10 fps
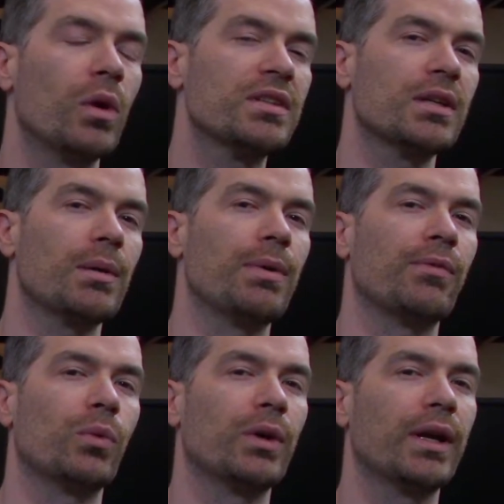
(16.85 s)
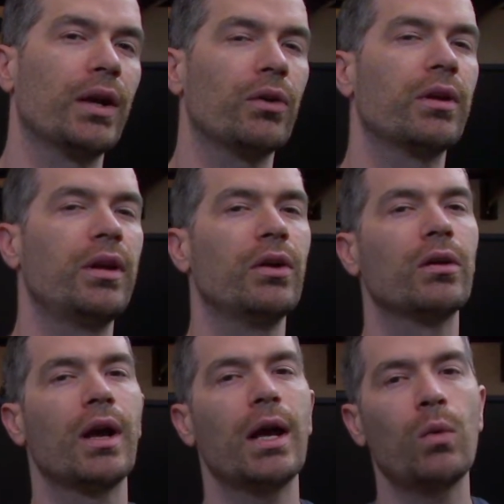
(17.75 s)
What's up everyone, Eric
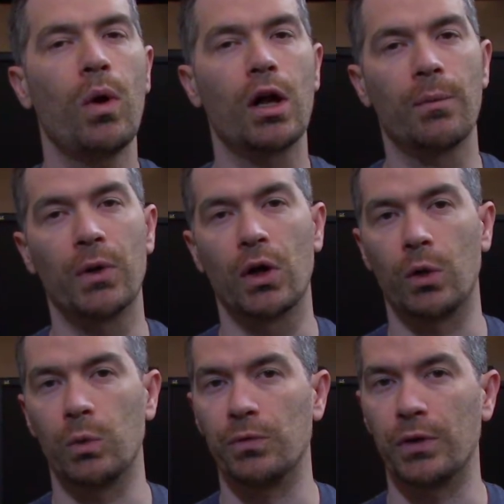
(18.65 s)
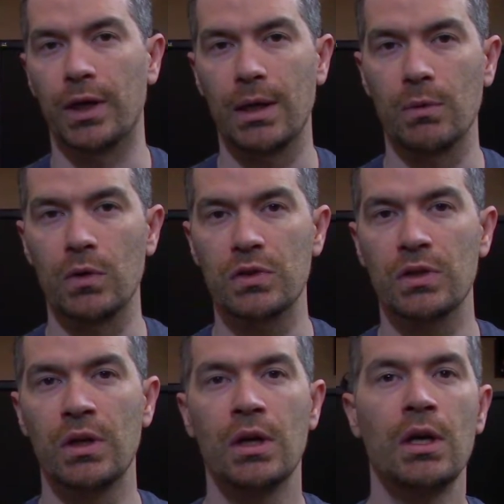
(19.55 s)
here, and welcome to Hardware for Gamers.